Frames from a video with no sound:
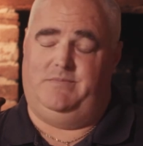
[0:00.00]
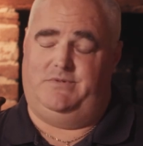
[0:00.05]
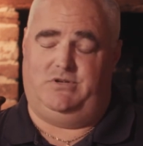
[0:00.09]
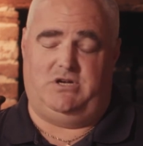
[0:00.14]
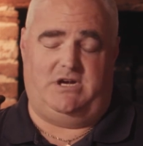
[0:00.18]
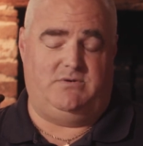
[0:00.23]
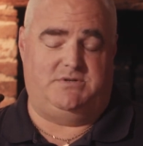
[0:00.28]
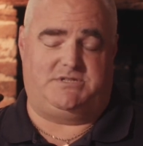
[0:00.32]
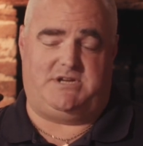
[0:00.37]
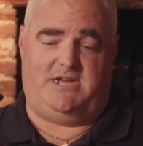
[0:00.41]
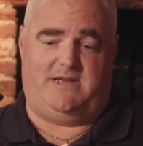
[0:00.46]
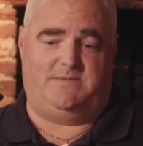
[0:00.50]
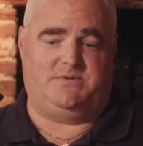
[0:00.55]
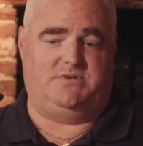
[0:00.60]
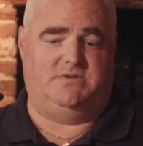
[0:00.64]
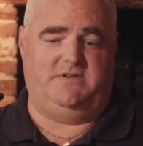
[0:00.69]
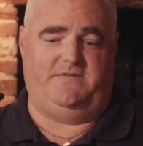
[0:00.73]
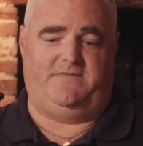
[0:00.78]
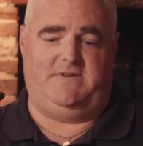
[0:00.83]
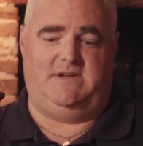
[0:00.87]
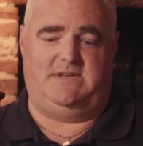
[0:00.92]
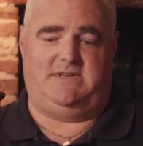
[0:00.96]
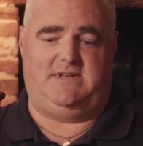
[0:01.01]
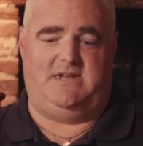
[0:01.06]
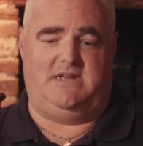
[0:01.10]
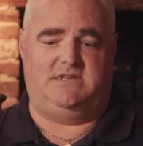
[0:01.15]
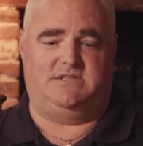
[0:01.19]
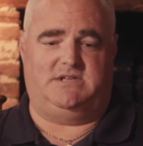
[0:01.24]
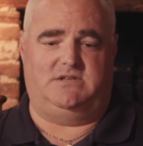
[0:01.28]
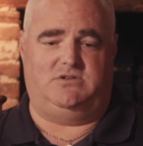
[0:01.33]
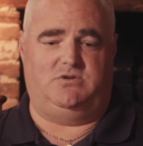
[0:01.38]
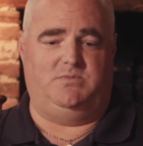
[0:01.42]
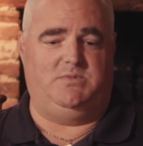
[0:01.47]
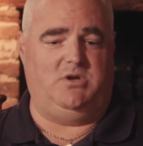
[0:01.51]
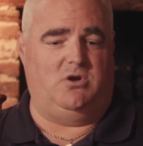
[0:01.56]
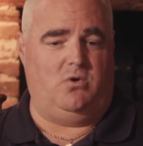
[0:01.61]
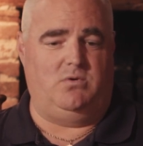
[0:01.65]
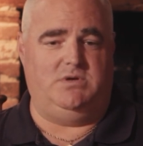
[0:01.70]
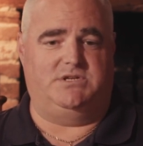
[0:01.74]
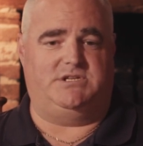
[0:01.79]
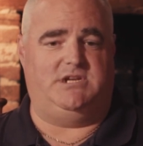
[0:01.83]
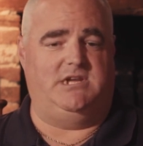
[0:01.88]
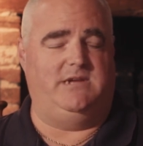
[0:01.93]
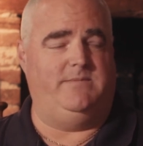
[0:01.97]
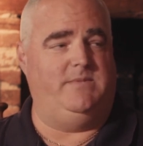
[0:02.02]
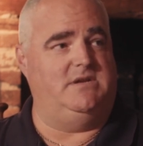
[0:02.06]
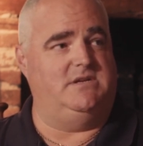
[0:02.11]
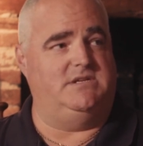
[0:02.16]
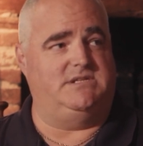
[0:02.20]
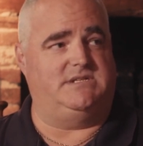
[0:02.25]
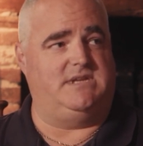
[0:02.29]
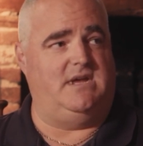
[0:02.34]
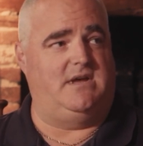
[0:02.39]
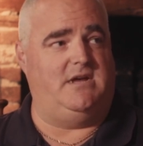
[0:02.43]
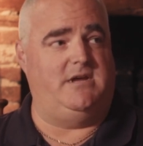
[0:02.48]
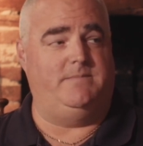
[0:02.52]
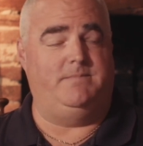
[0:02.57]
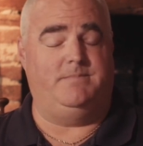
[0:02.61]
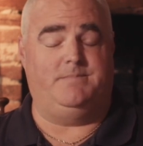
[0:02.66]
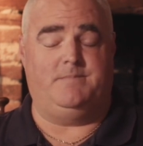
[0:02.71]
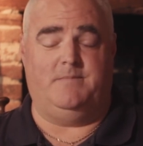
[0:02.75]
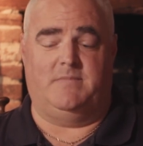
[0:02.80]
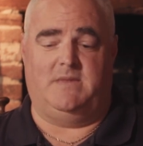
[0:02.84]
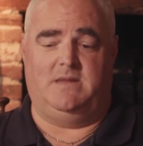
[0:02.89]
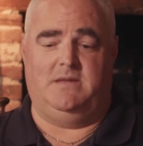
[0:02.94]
Jay was absolutely fantastic to me, always gave me his time.